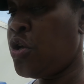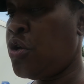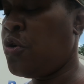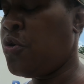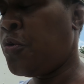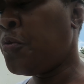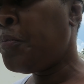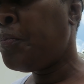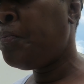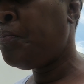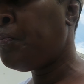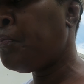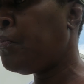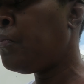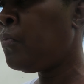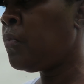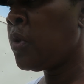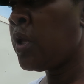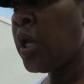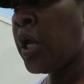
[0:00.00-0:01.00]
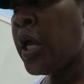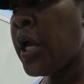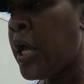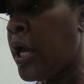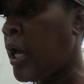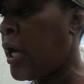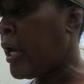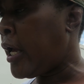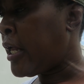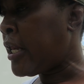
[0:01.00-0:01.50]
you,
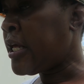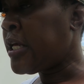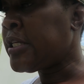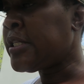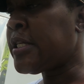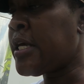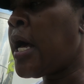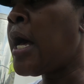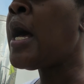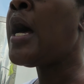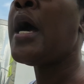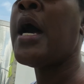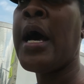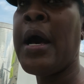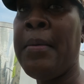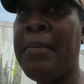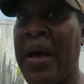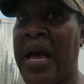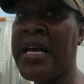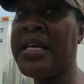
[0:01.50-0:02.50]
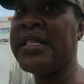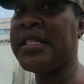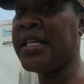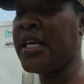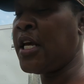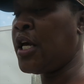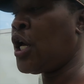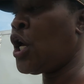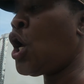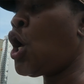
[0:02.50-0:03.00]
it is
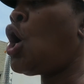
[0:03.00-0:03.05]
amazing.